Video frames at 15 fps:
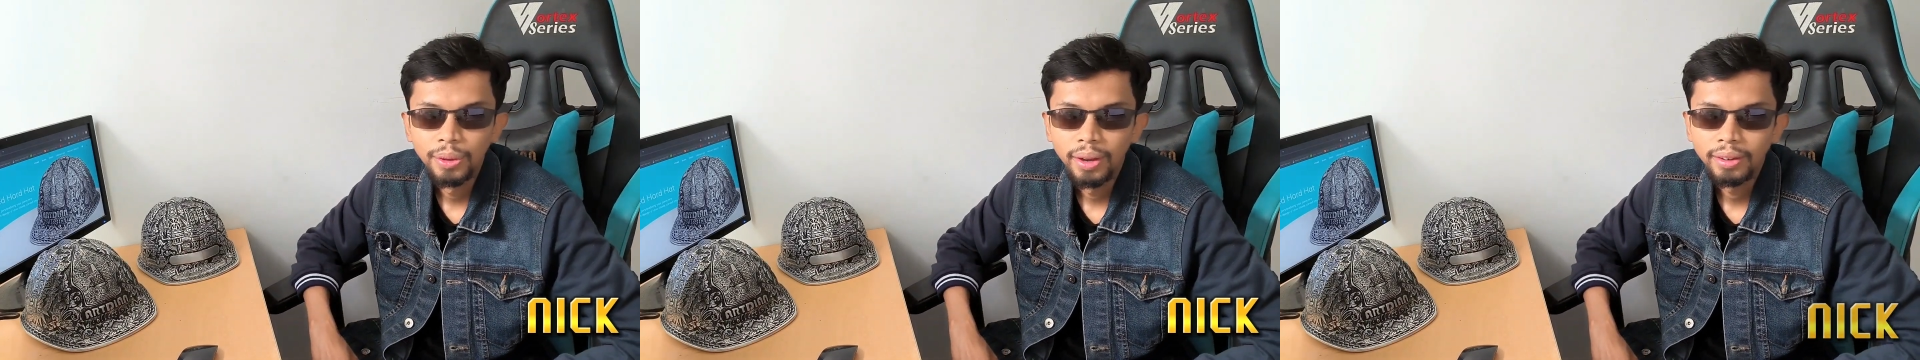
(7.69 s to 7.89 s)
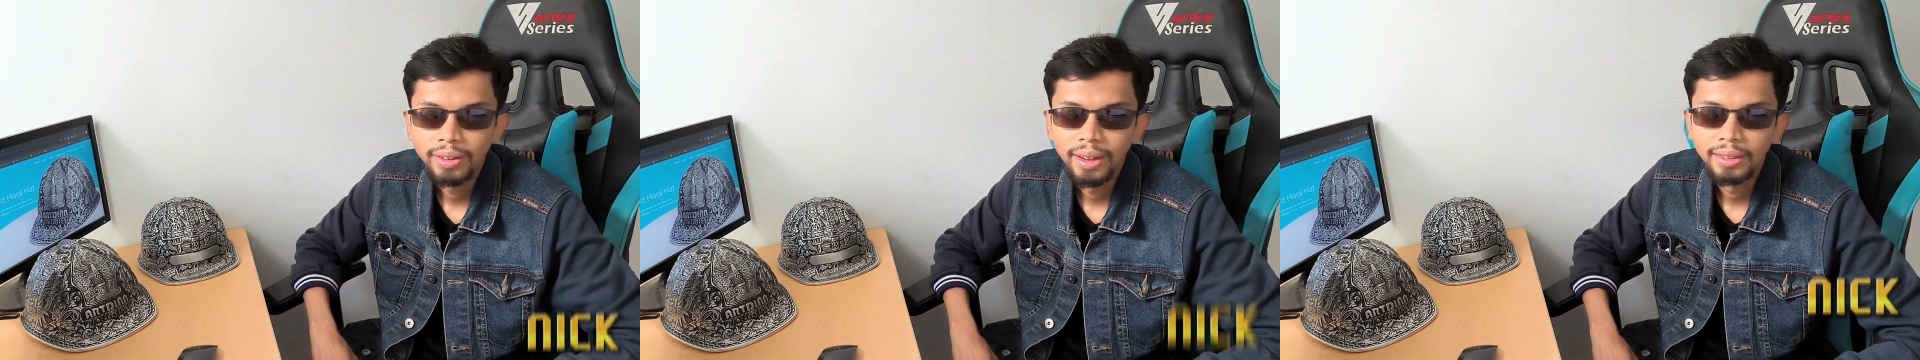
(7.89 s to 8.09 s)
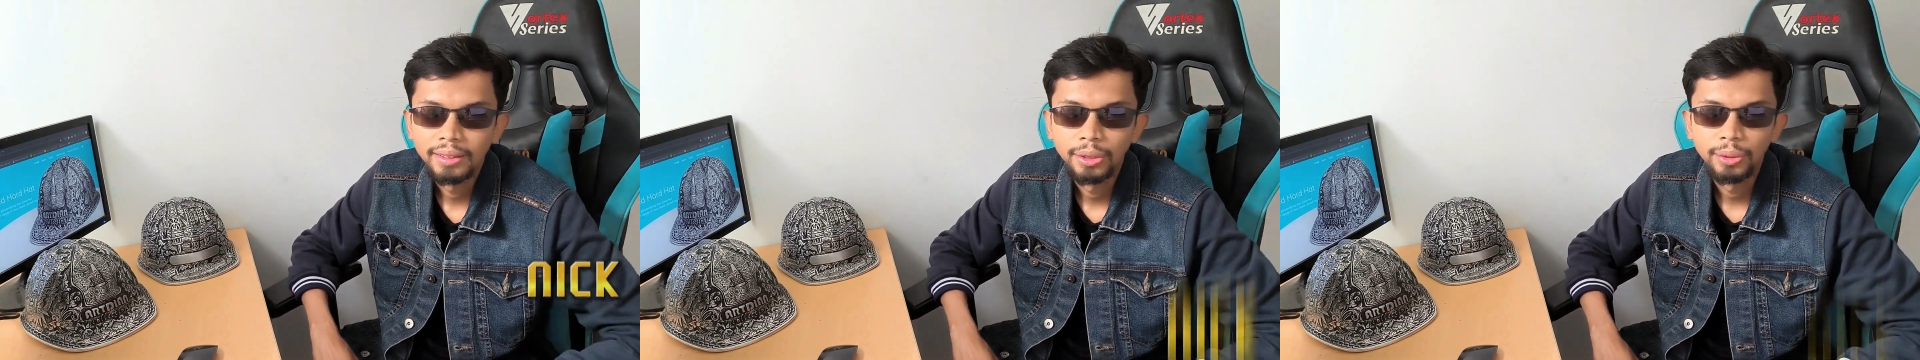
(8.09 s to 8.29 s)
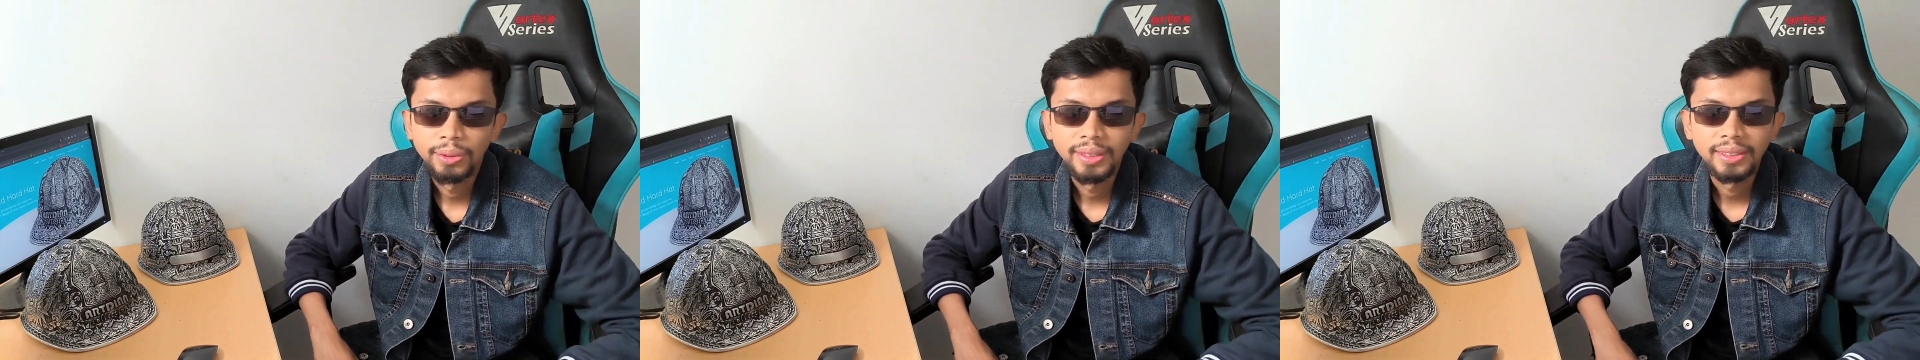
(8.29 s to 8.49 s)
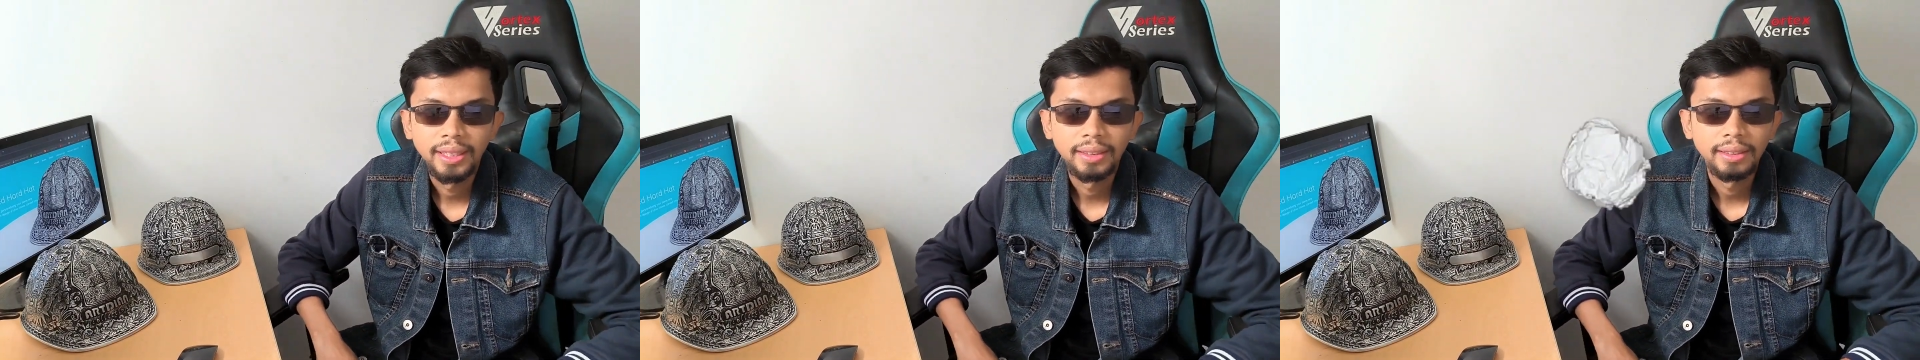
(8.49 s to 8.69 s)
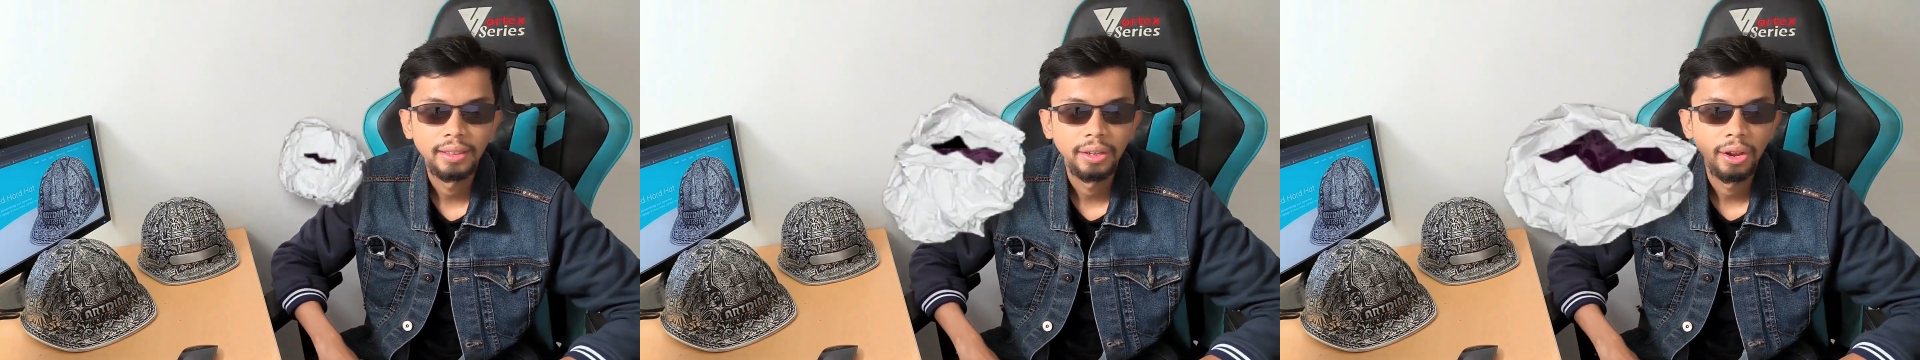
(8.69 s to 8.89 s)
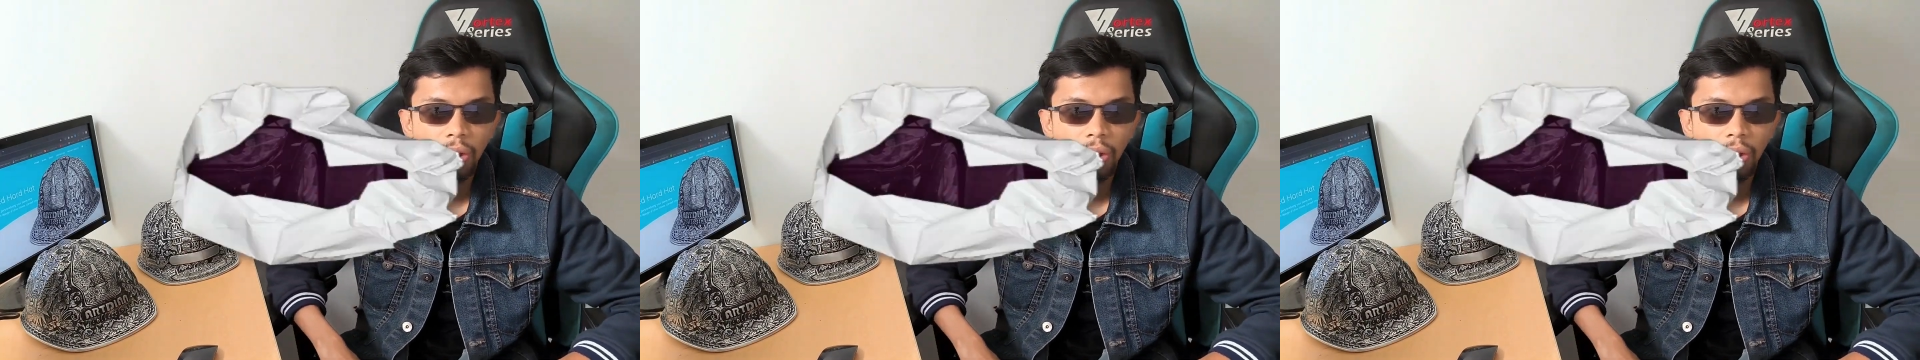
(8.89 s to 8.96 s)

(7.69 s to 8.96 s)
to our guide on resetting the